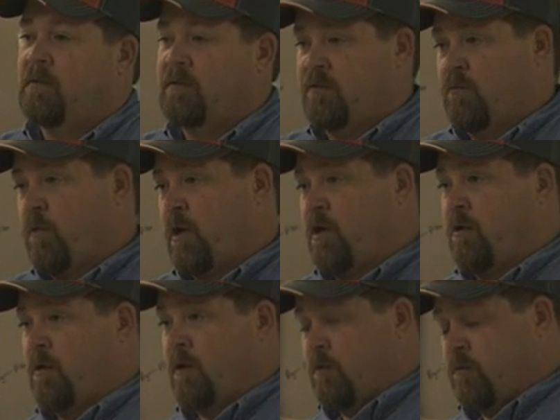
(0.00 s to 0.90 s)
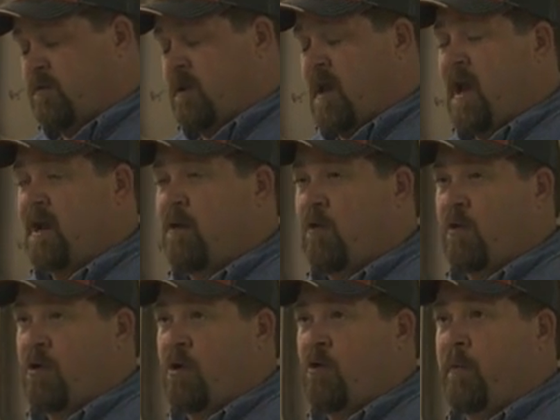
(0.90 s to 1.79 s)
to where to Ada,
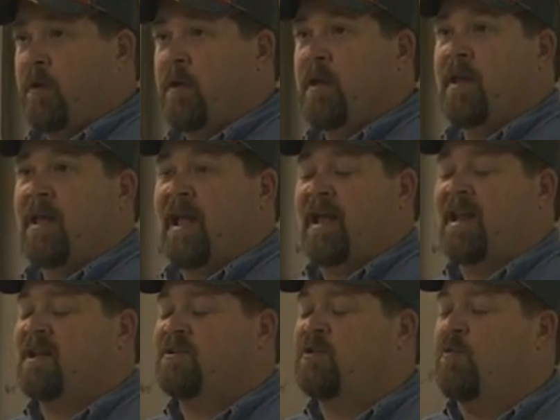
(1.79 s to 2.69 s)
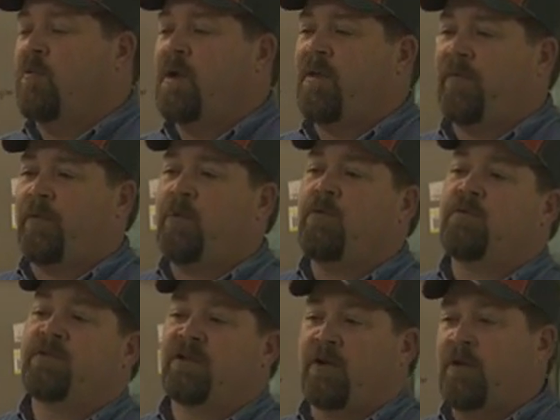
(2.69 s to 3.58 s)
Oklahoma. And as you went
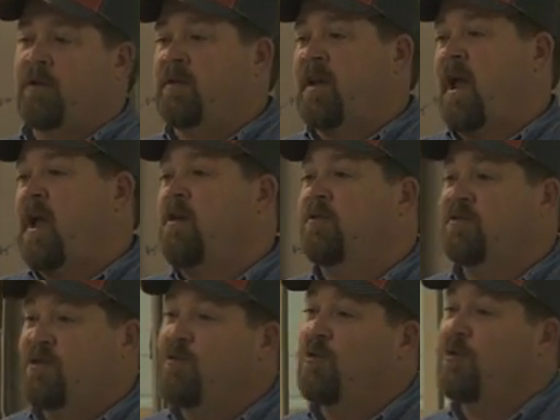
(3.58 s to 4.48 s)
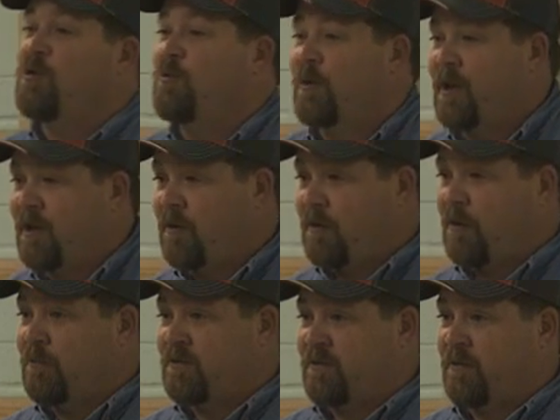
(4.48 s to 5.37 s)
through certain towns, you knew you were getting
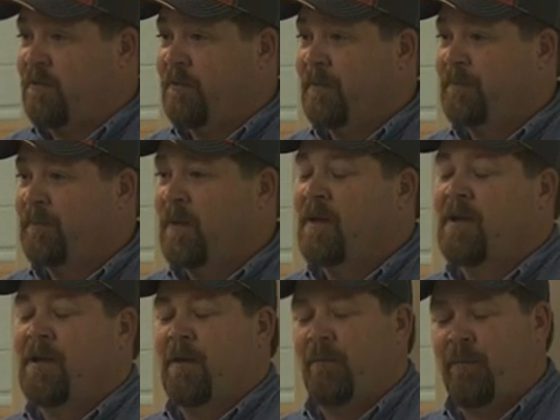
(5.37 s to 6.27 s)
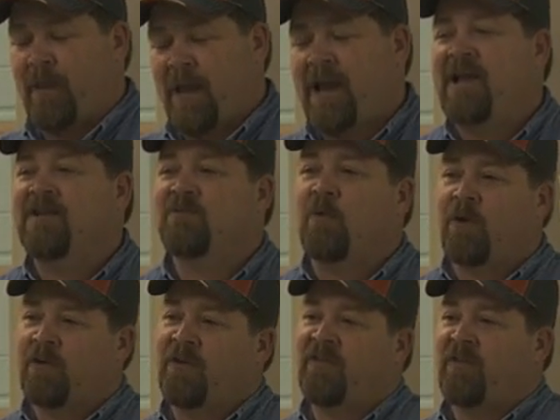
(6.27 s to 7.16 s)
closer. Plans
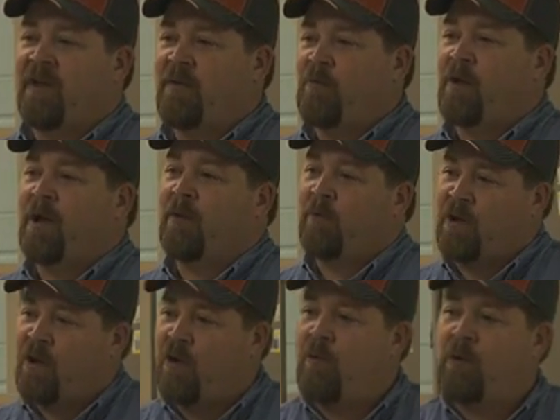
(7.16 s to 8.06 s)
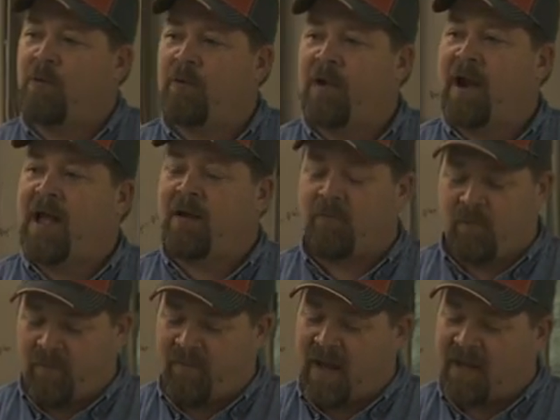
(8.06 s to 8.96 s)
work the same way. We know where we're at.
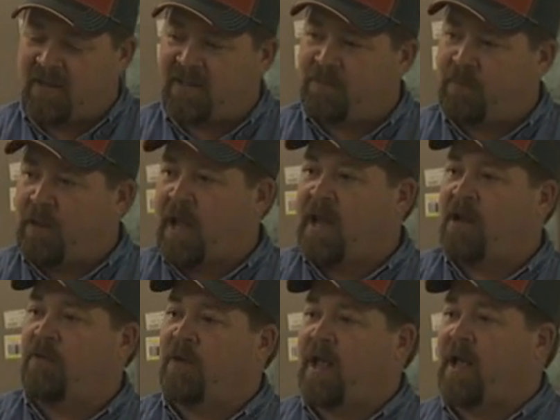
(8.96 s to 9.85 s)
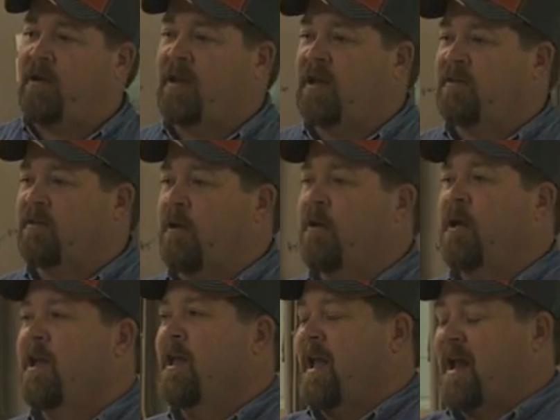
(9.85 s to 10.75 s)
We've got this plan on how to get there.
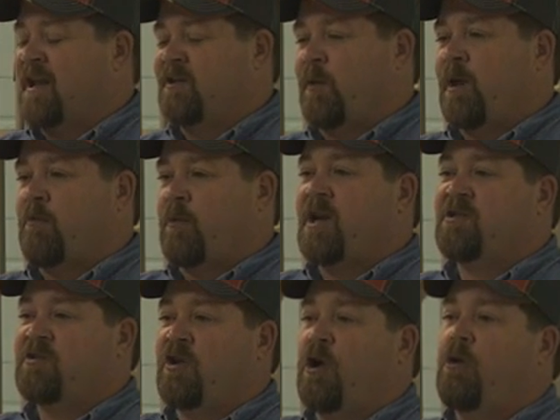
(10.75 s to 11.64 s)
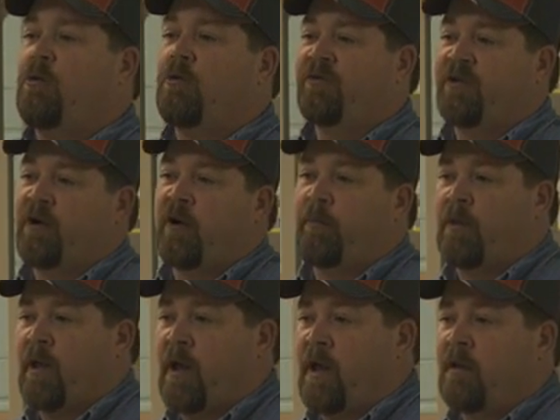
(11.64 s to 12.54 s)
And as we reach goals in our
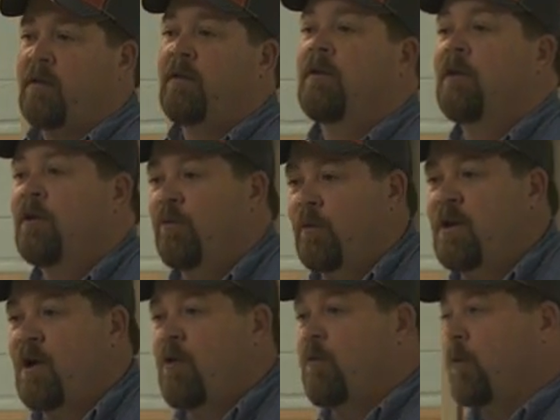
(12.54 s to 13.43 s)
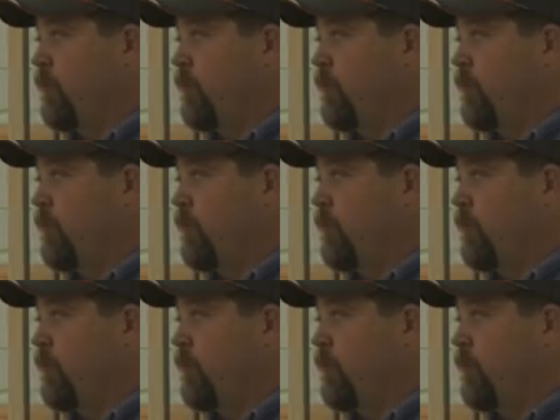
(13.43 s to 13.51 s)
plan, we know we're